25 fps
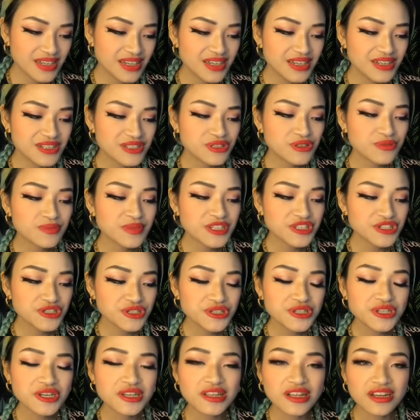So make sure
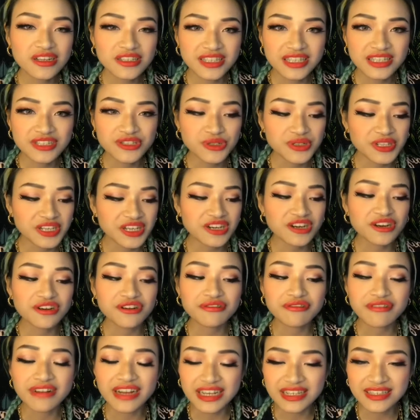you're logged into the
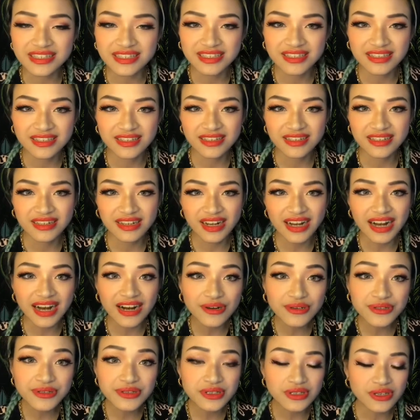correct
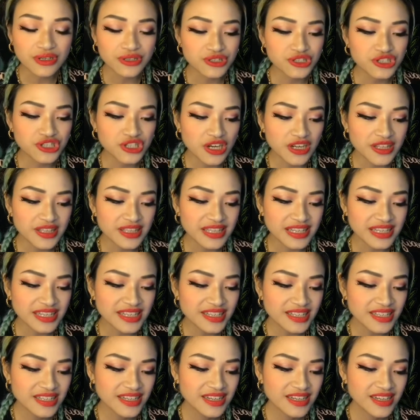account on TronLink.
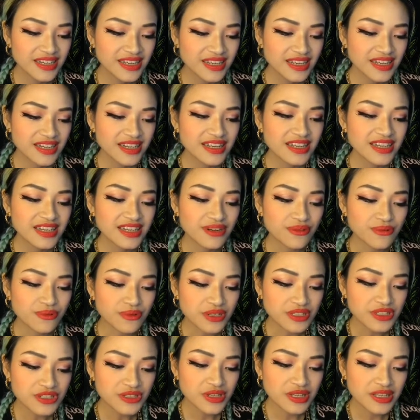
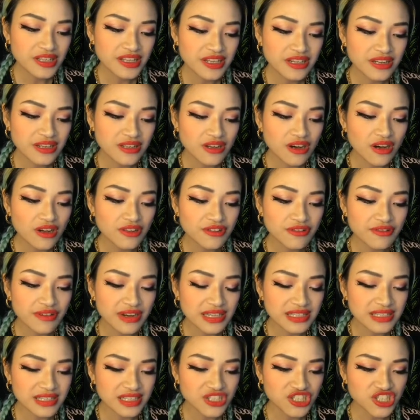Once you click on
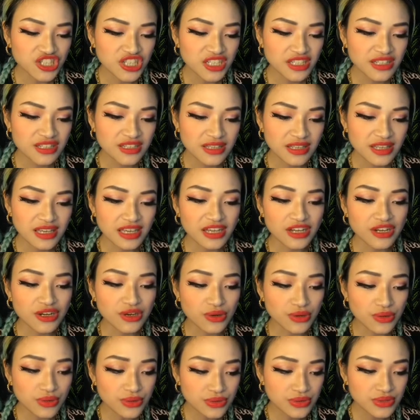authorization, it
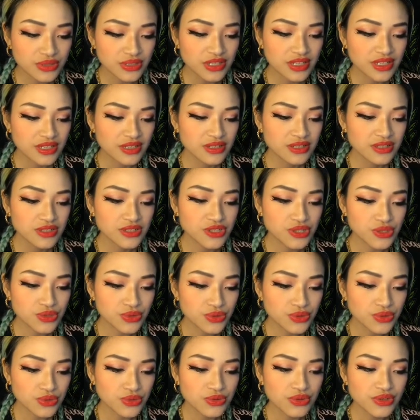goes
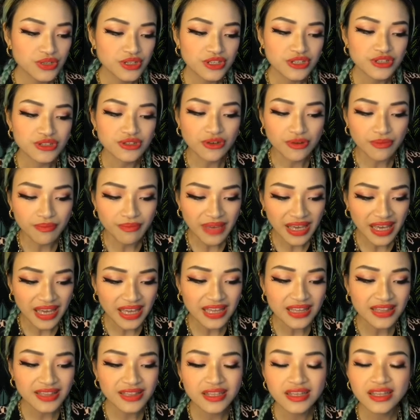to your
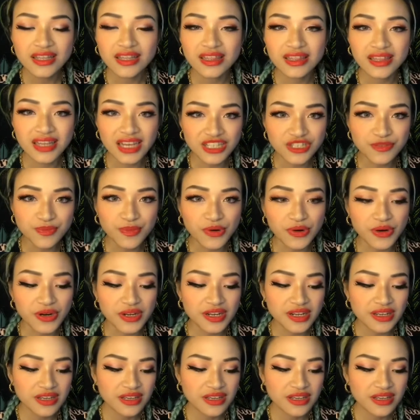main dashboard.